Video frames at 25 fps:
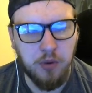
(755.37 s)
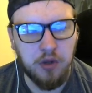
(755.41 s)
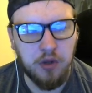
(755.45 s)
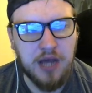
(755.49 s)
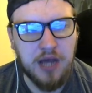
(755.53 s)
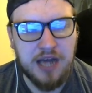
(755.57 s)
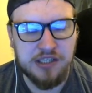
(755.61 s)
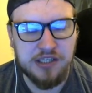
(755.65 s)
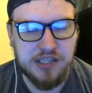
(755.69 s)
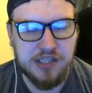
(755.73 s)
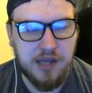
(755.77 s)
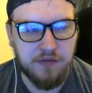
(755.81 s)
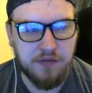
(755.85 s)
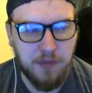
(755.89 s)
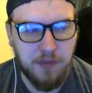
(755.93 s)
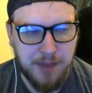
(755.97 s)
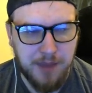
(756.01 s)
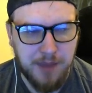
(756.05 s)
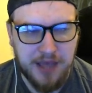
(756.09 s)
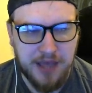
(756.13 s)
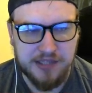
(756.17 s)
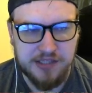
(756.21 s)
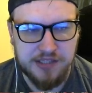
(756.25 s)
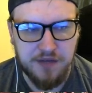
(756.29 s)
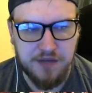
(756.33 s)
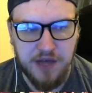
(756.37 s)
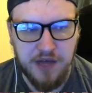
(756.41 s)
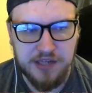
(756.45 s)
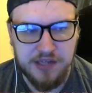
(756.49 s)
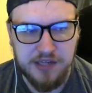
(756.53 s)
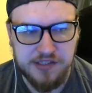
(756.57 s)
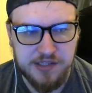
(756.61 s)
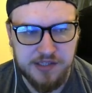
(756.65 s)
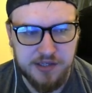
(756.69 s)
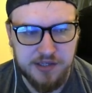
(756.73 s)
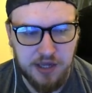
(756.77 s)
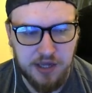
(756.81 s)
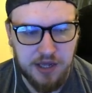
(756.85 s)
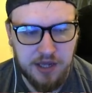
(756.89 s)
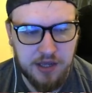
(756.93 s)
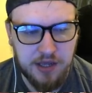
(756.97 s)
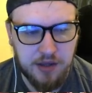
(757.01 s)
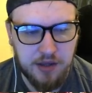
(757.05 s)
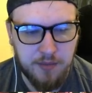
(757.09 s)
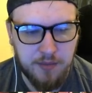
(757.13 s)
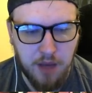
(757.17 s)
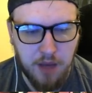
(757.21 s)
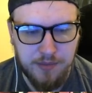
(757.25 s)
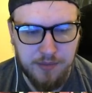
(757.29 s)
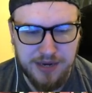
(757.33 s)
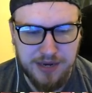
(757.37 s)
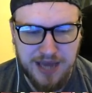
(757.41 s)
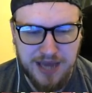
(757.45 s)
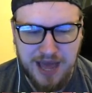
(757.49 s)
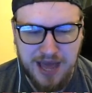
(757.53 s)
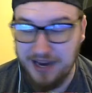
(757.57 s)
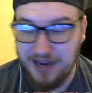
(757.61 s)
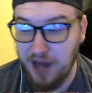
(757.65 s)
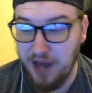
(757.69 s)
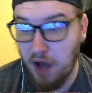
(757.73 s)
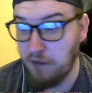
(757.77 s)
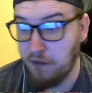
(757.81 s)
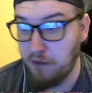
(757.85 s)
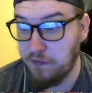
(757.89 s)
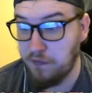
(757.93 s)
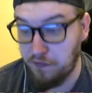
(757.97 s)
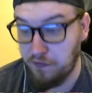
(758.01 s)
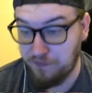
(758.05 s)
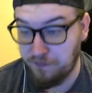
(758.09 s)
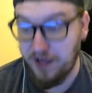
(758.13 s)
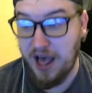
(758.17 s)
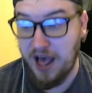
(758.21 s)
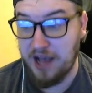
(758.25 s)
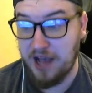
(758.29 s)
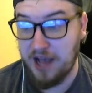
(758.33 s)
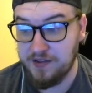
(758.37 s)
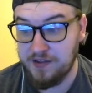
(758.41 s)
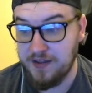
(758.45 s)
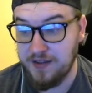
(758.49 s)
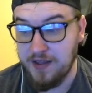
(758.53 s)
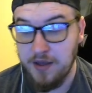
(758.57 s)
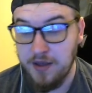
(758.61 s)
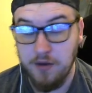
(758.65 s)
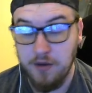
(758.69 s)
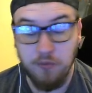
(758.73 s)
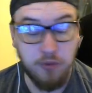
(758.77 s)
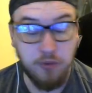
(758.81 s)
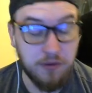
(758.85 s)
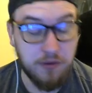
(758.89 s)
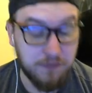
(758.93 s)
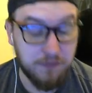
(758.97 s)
actually have the best defense in the league at the moment, and I know for a fact we've